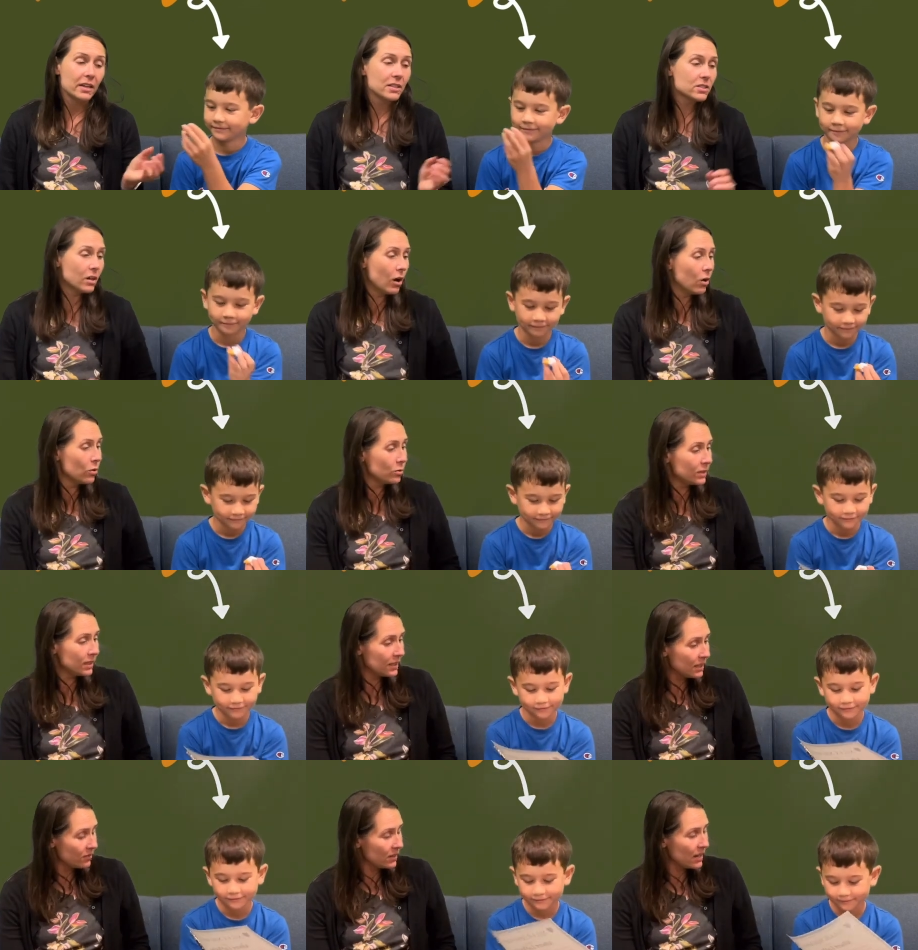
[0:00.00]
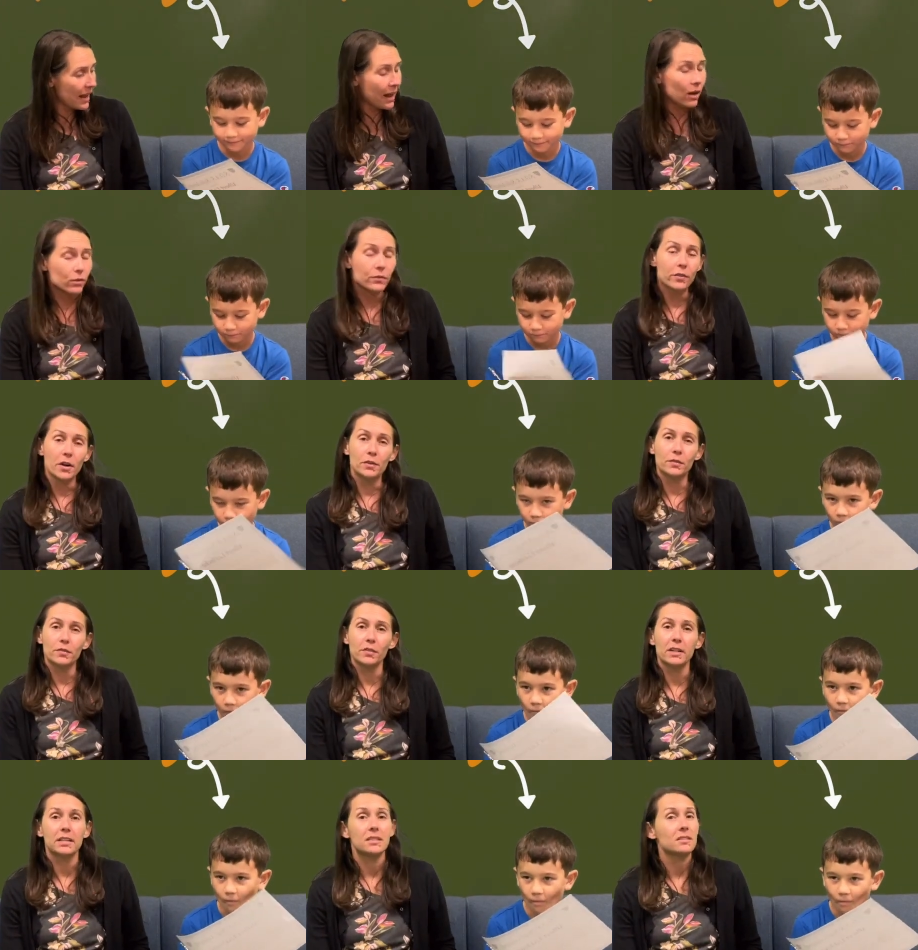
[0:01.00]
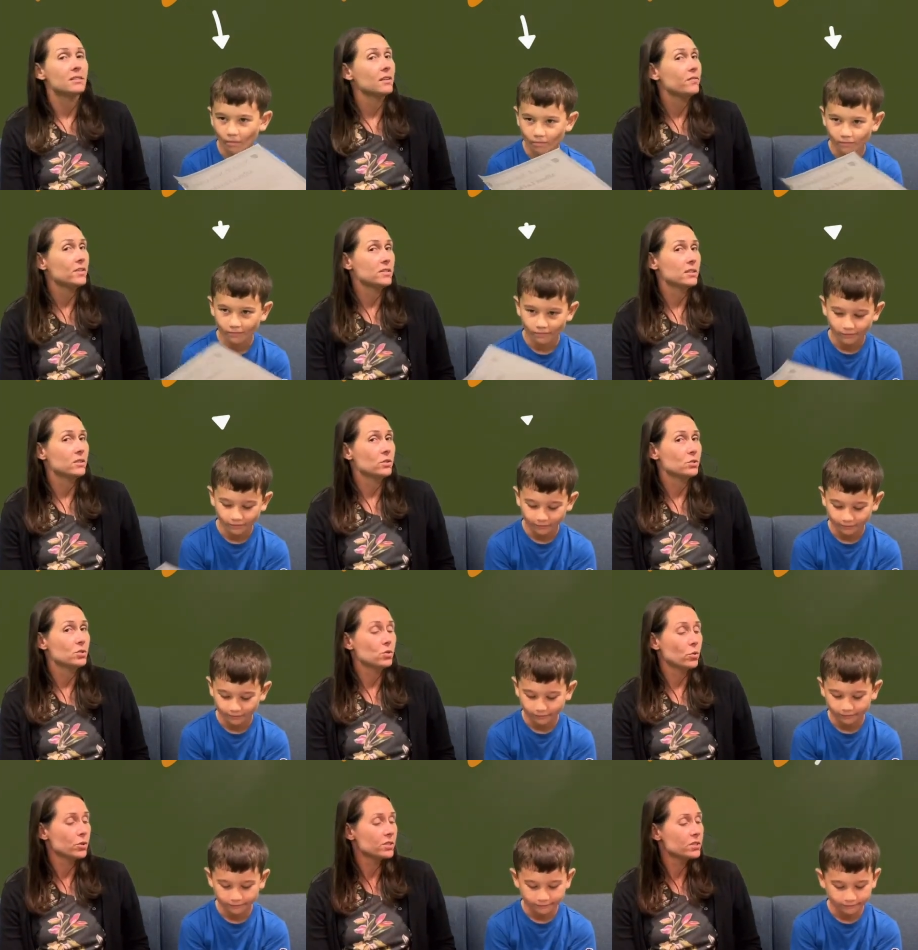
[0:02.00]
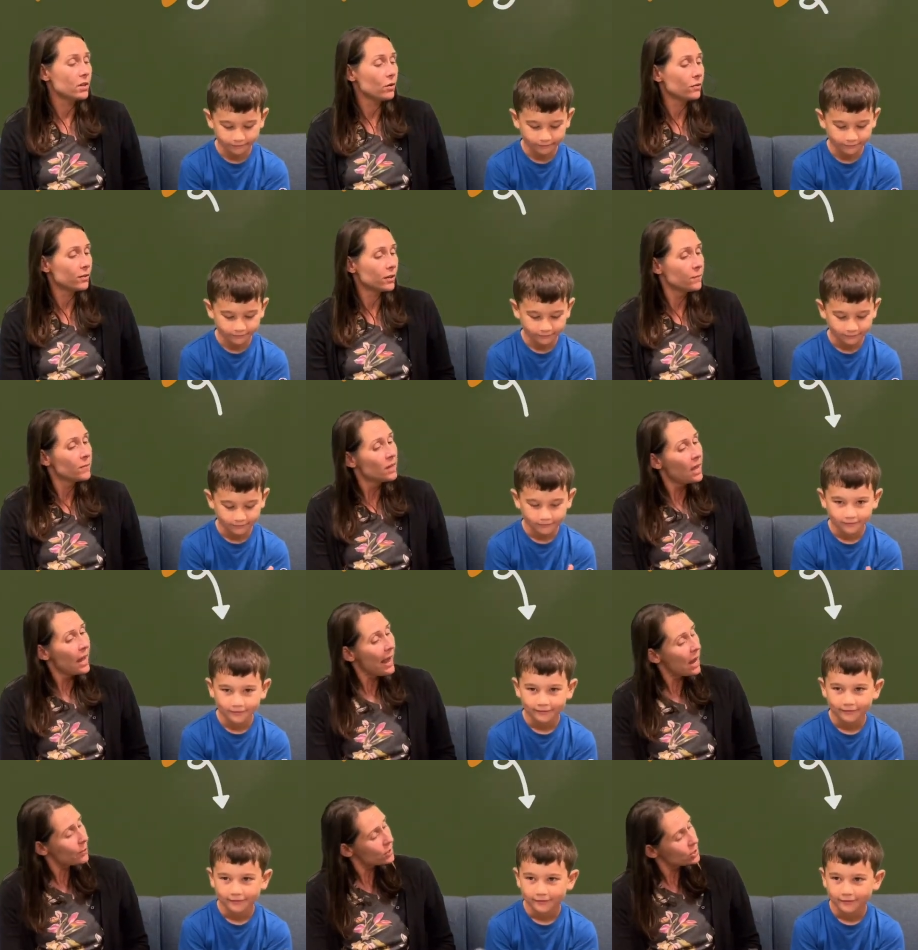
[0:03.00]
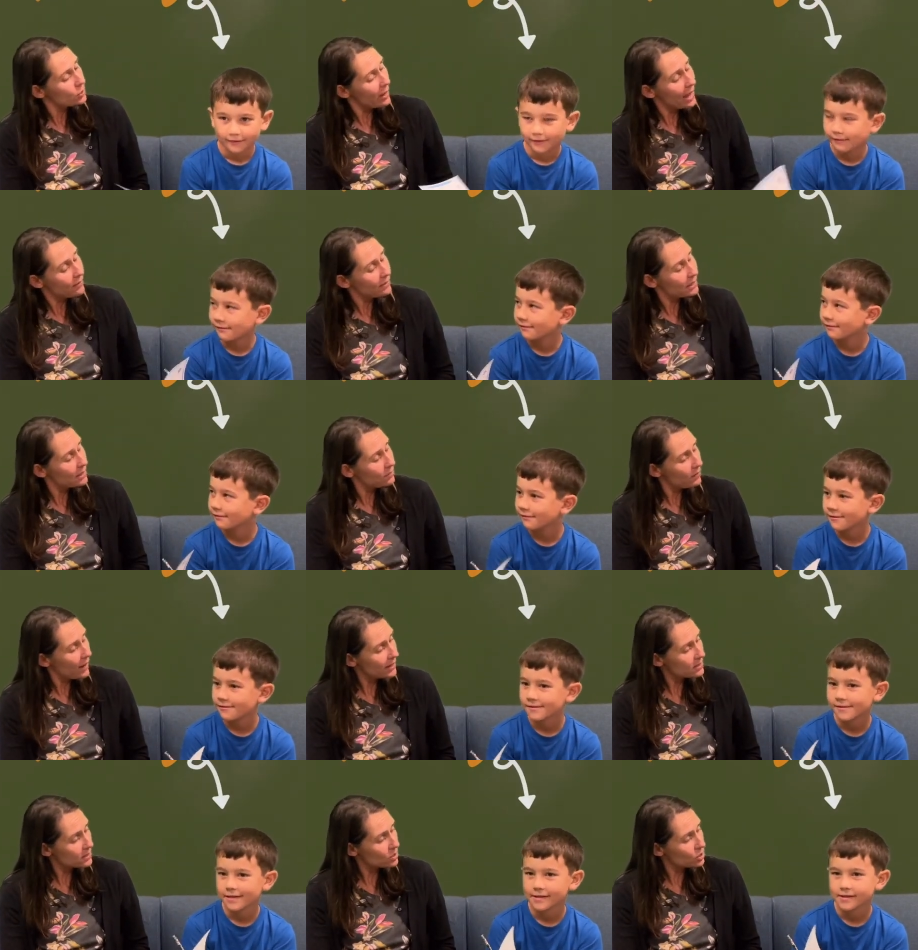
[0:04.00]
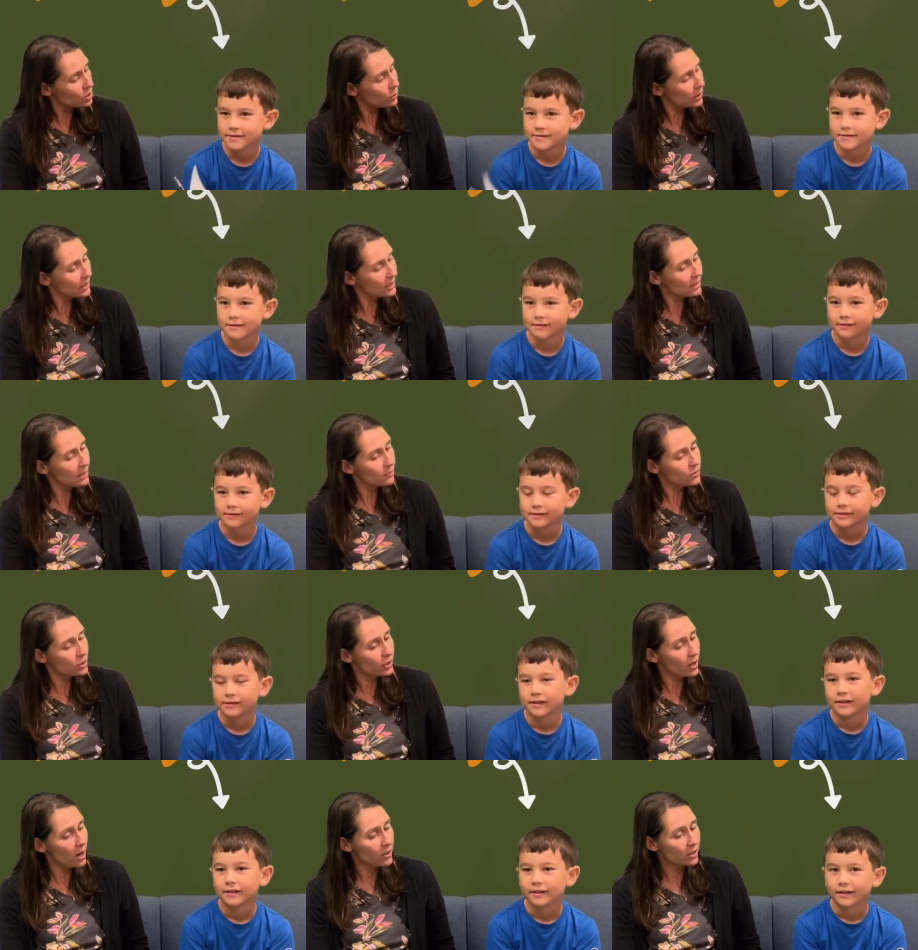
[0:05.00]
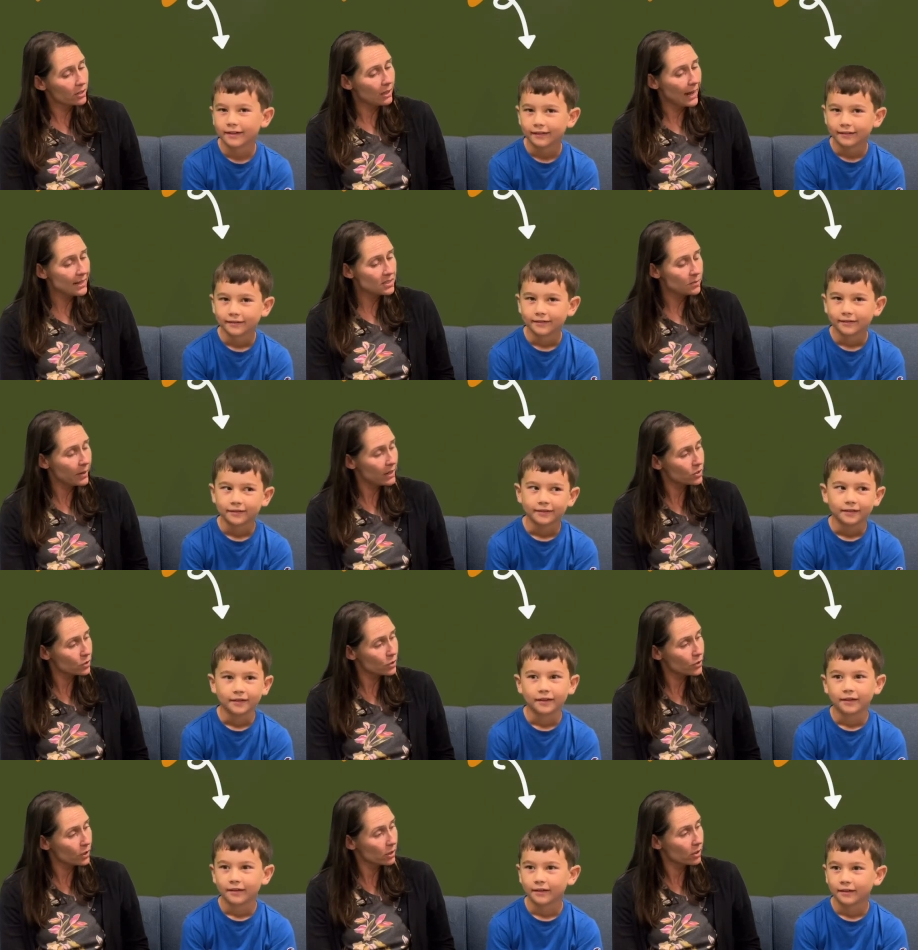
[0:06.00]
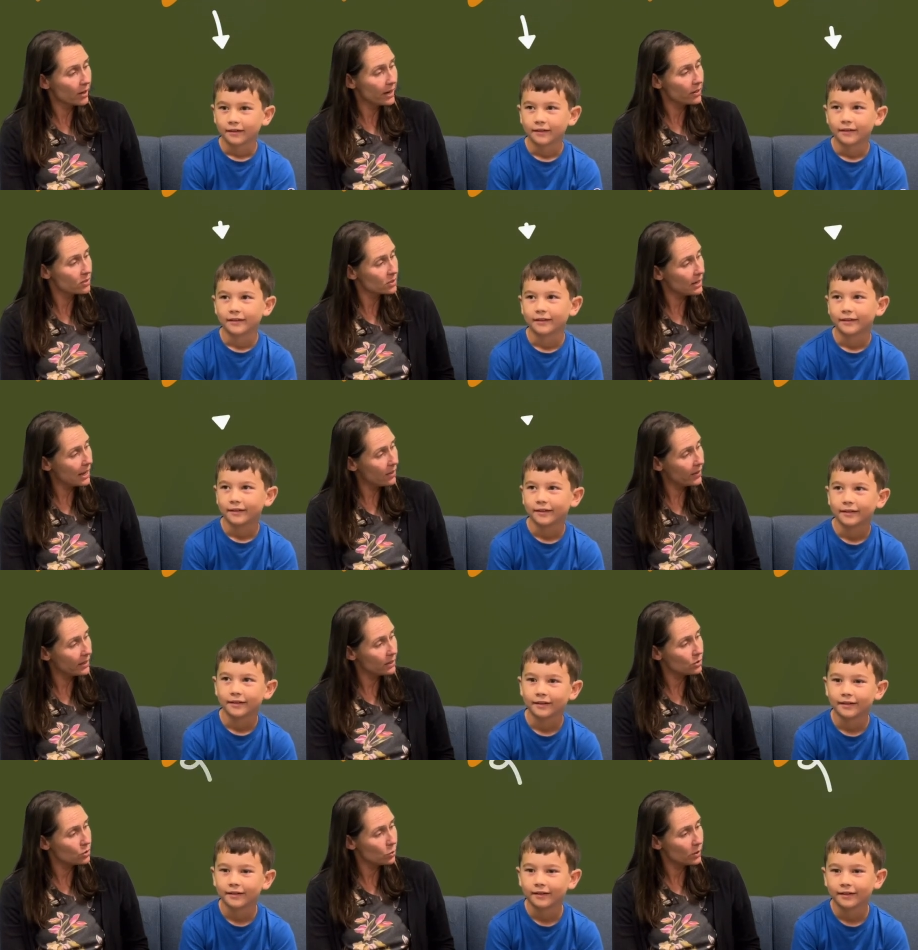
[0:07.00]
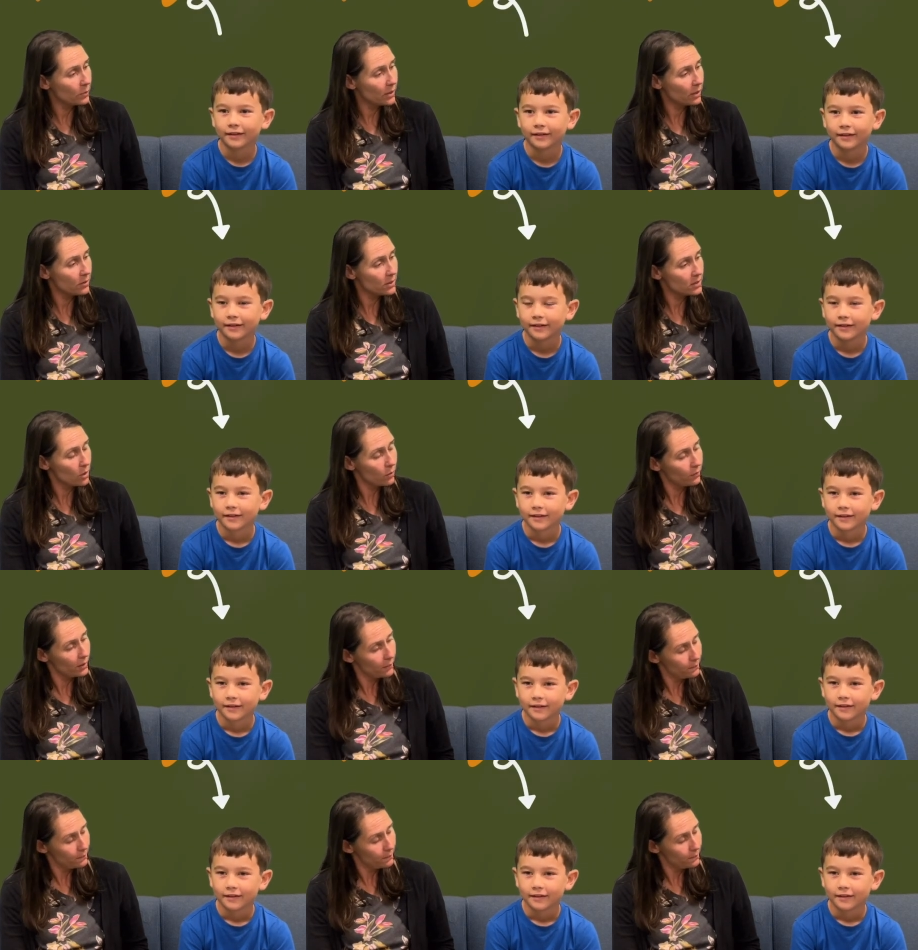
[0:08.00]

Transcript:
Speaker 1: is only given out for our friends that visit the Source Sofa. Albert, do you have any advice that you want to give to your other classmates or third graders on how they can join me on the sofa?